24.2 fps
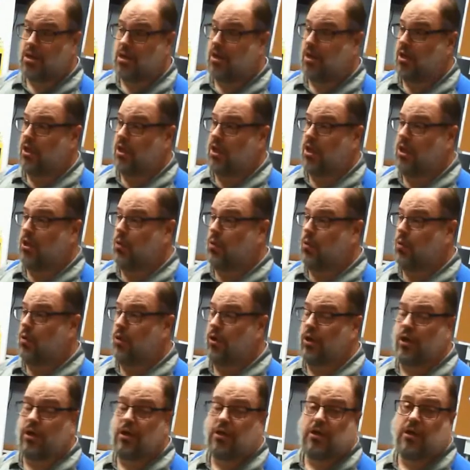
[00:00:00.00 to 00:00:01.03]
You don't want
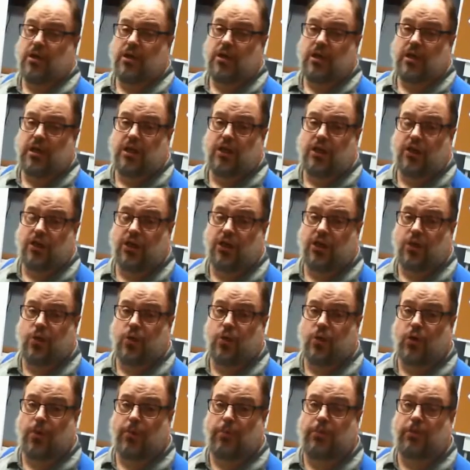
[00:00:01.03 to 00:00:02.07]

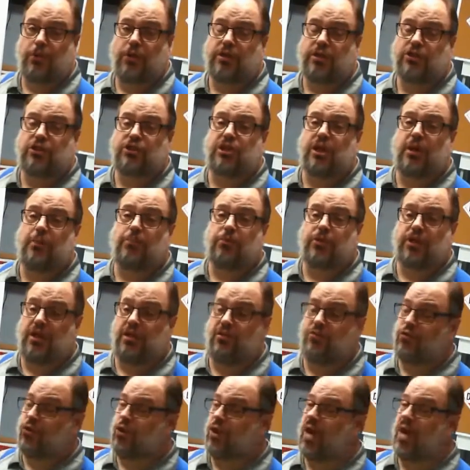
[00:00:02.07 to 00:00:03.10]
to put something,
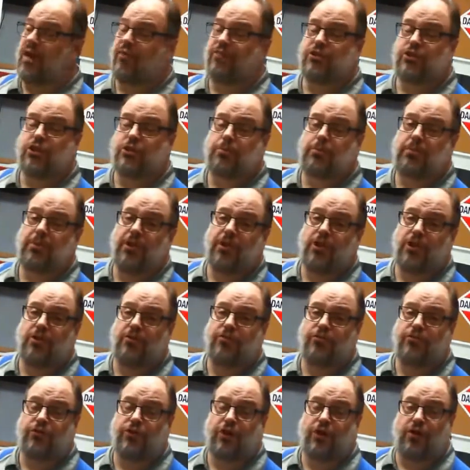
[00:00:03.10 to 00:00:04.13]
if you have a spill
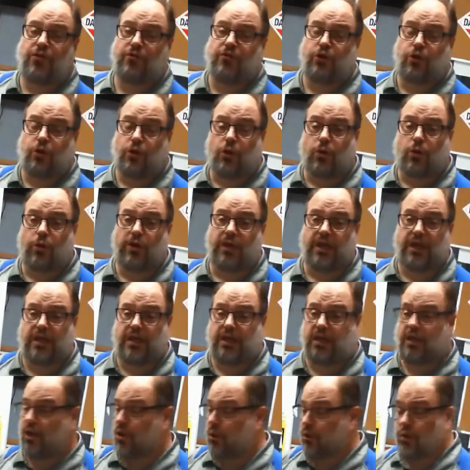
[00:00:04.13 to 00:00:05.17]
of chlorine,
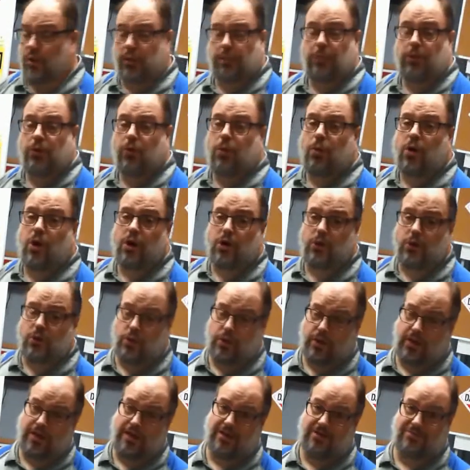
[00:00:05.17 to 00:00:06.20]
you don't want to put water on
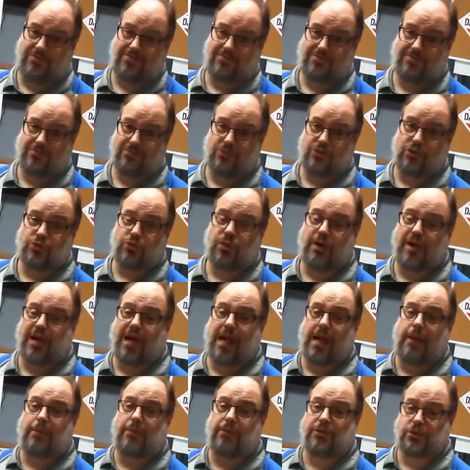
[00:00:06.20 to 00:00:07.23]
it. Because what
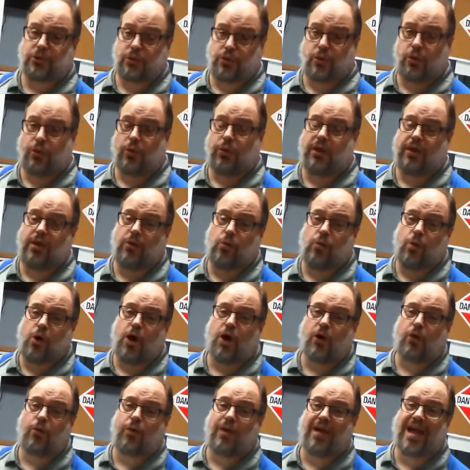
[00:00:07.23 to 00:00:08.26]
happens? Chlorine and
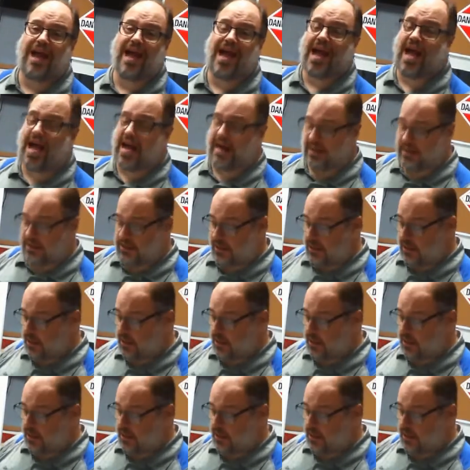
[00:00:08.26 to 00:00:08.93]
water react.